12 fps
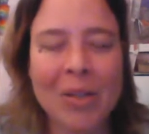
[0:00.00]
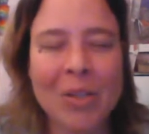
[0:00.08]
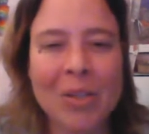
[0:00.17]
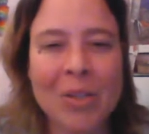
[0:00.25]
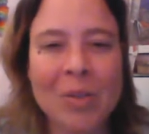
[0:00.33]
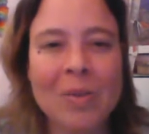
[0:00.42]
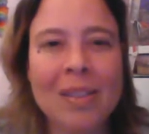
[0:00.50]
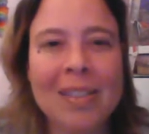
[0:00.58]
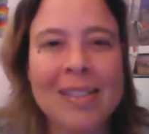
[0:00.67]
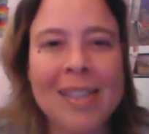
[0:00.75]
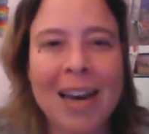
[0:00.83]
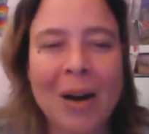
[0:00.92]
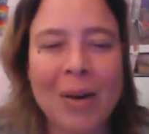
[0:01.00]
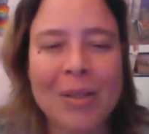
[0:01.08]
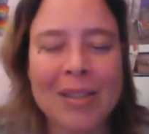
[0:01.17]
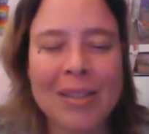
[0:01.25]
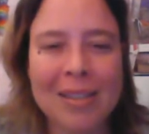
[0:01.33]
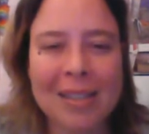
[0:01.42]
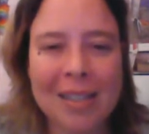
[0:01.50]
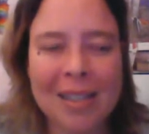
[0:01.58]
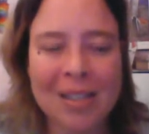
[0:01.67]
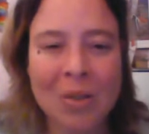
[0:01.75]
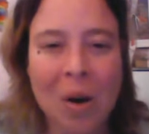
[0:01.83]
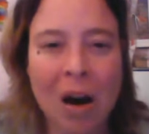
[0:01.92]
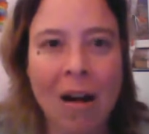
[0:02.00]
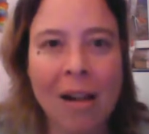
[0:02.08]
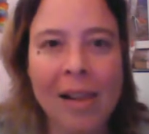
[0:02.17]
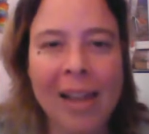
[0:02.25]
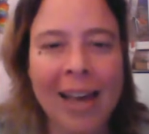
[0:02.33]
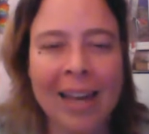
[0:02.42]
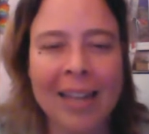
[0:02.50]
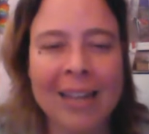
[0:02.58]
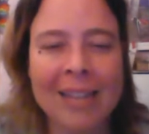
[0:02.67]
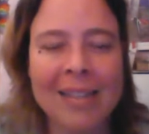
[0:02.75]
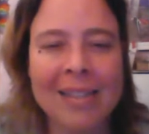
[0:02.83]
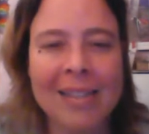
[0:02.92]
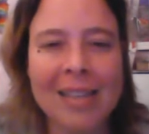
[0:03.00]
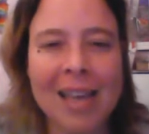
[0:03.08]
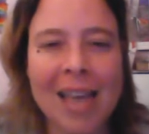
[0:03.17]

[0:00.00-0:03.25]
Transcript: shoot this out into all that is.